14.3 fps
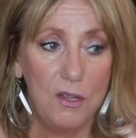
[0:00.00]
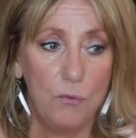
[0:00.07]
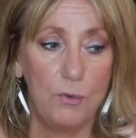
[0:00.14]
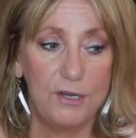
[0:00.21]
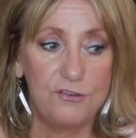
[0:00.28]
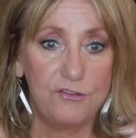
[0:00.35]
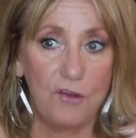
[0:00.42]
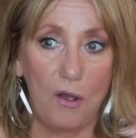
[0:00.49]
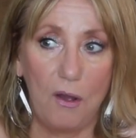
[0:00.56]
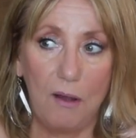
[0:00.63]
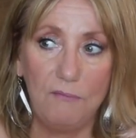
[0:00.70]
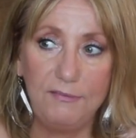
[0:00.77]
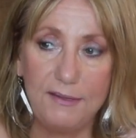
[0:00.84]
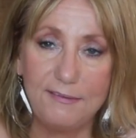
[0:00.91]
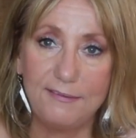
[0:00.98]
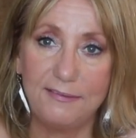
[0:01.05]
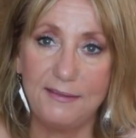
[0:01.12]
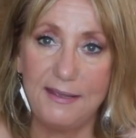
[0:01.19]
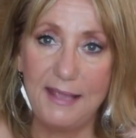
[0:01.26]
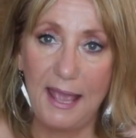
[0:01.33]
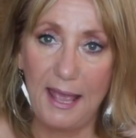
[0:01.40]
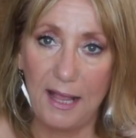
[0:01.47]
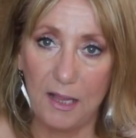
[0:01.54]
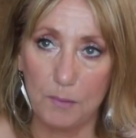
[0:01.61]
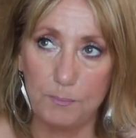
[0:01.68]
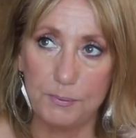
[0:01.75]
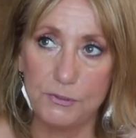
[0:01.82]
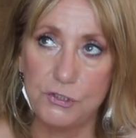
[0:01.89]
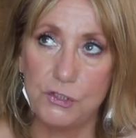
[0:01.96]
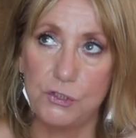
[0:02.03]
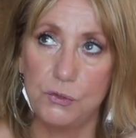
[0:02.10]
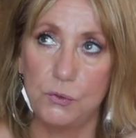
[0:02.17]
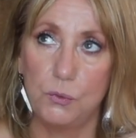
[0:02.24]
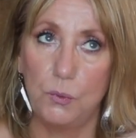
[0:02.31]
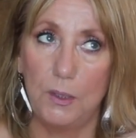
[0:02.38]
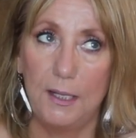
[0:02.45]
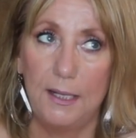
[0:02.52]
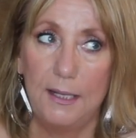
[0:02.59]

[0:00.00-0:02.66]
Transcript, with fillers: which obviously help to